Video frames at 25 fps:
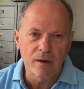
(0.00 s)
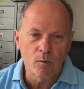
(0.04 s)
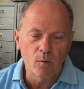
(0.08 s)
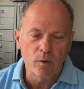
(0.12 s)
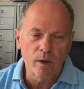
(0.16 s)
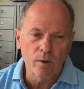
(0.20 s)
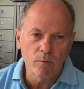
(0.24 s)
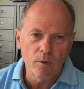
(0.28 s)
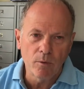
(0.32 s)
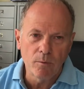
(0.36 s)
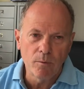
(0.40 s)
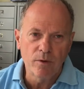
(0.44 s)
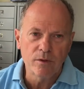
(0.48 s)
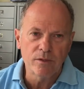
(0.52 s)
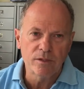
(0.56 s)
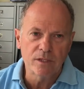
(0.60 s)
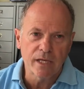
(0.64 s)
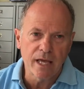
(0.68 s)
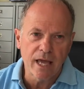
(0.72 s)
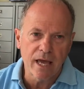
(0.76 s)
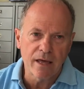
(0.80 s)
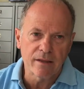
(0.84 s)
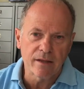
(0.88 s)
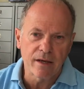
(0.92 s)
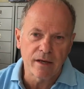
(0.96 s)
and we will put
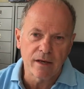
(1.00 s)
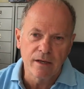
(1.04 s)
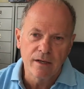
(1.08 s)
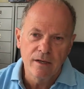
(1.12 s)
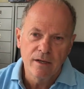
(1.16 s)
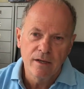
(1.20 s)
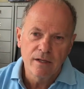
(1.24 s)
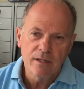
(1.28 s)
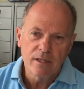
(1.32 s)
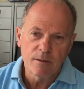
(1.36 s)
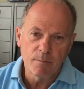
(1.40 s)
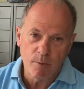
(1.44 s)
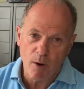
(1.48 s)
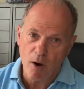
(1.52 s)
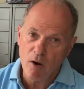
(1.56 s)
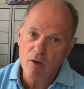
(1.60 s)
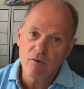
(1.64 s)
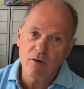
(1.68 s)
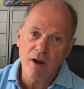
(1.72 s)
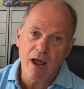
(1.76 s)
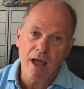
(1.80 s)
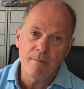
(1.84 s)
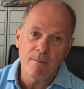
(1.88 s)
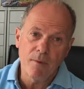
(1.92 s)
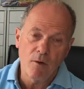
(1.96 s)
together the
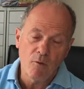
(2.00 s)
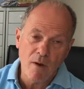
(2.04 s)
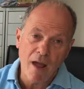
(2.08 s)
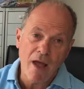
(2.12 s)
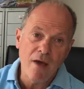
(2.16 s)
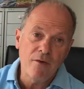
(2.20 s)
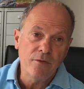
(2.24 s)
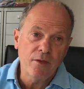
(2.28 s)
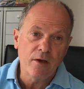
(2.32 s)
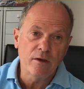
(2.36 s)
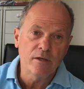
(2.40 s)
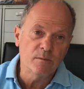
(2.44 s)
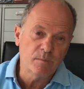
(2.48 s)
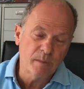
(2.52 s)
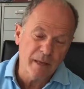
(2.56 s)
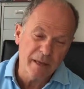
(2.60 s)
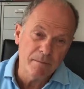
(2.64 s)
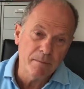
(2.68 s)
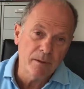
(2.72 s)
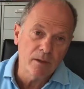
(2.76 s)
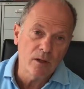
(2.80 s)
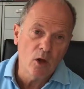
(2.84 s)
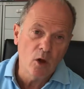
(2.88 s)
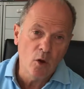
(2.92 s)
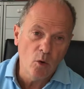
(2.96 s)
program around those people